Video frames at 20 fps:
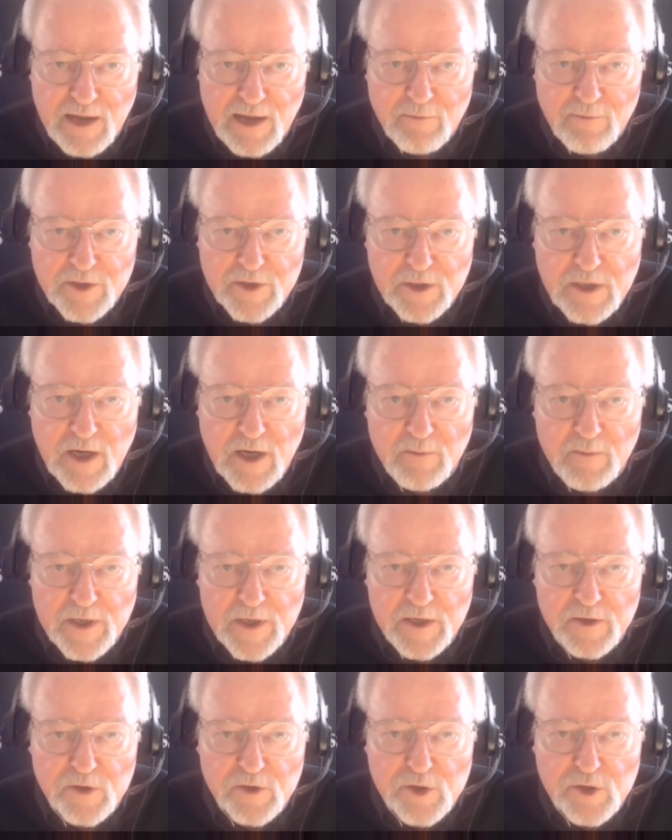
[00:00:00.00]
That was a
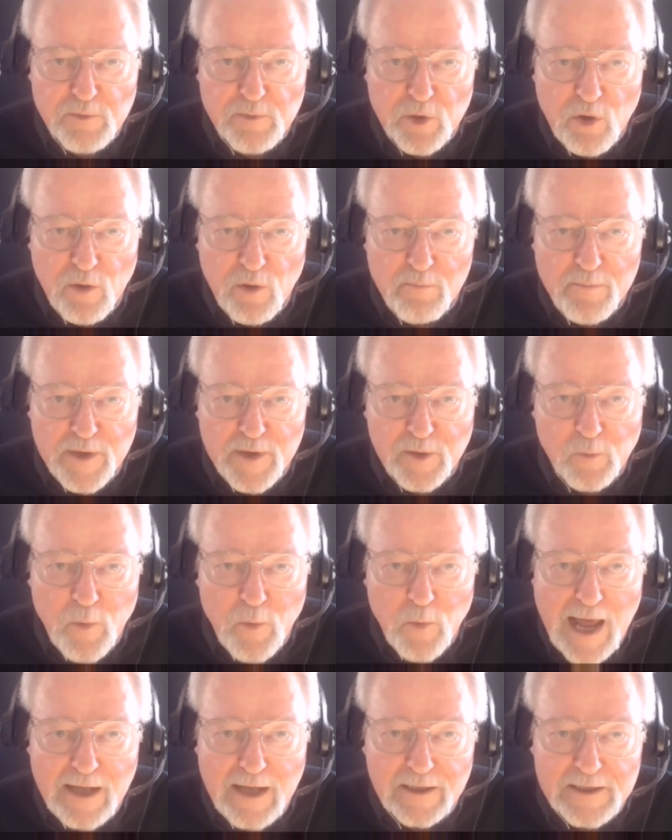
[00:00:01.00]
company that used to put on big
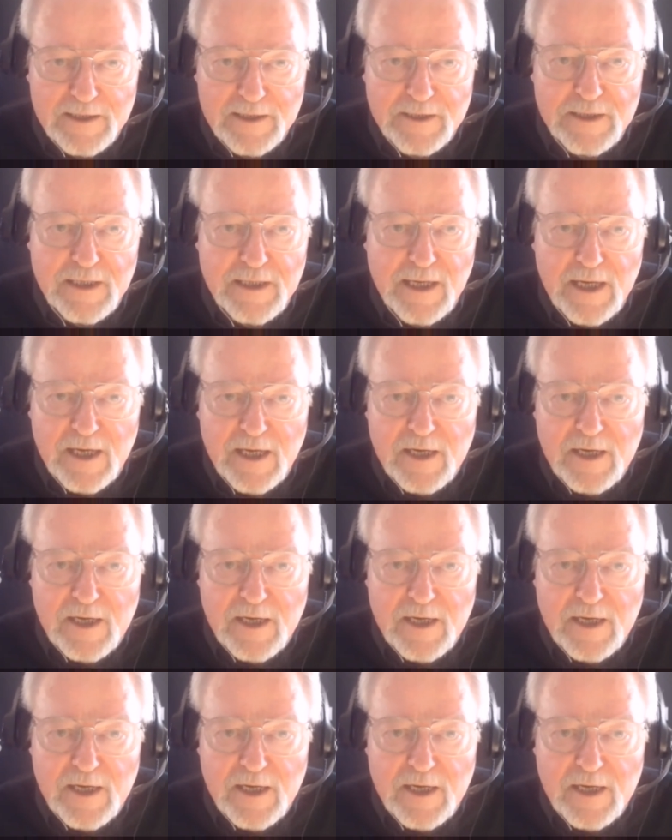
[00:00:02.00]
rallies